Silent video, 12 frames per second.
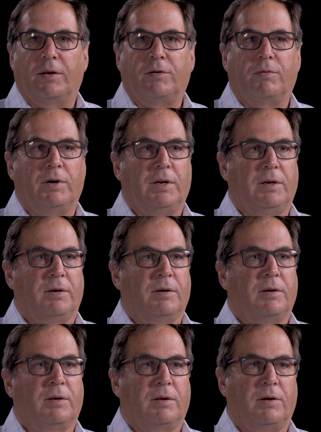treating
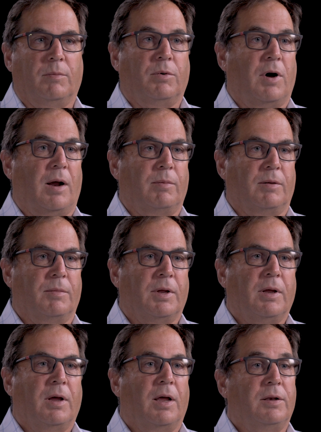your problem
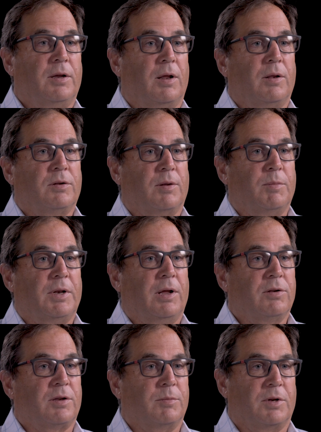until something
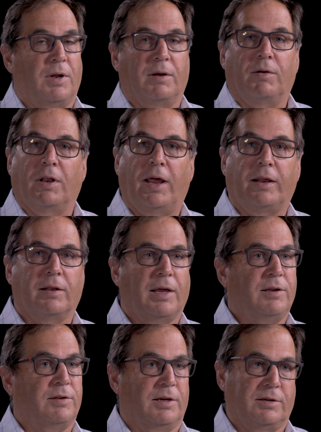else comes along, like
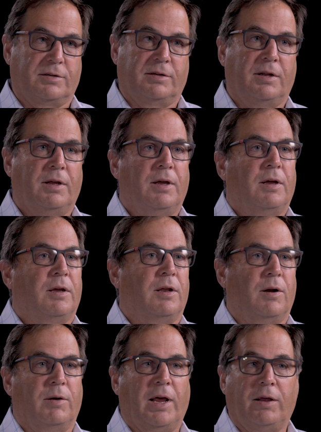LASIX.
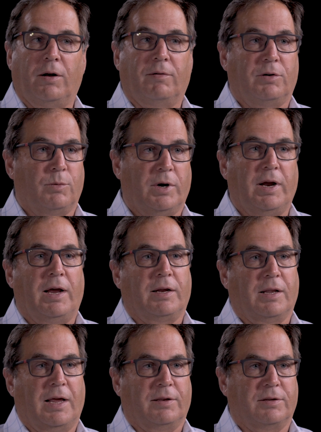You know, now you don't have to wear
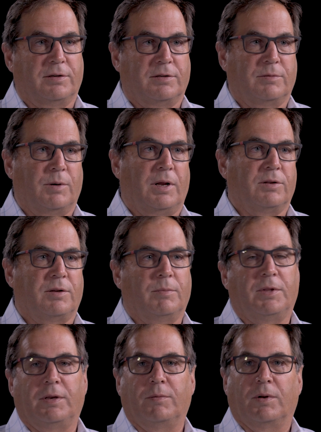eyeglasses. Well,
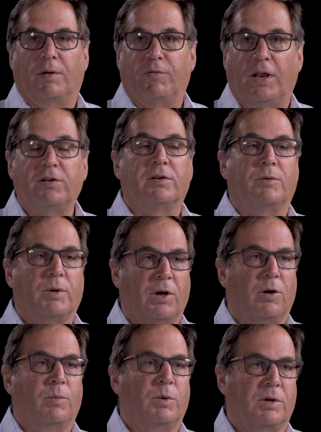something eventually we
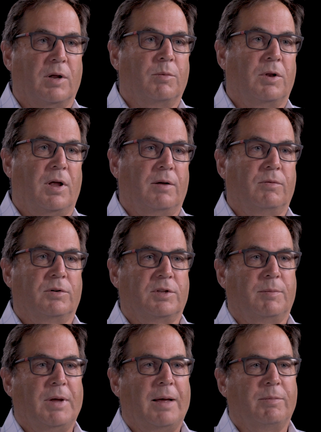hope will come along for
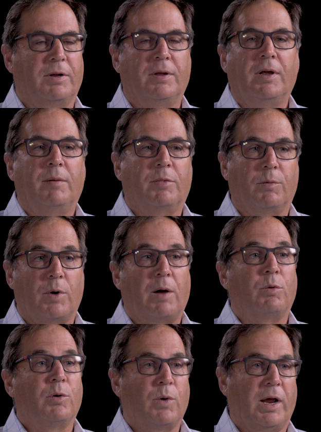sleep apnea. But while we're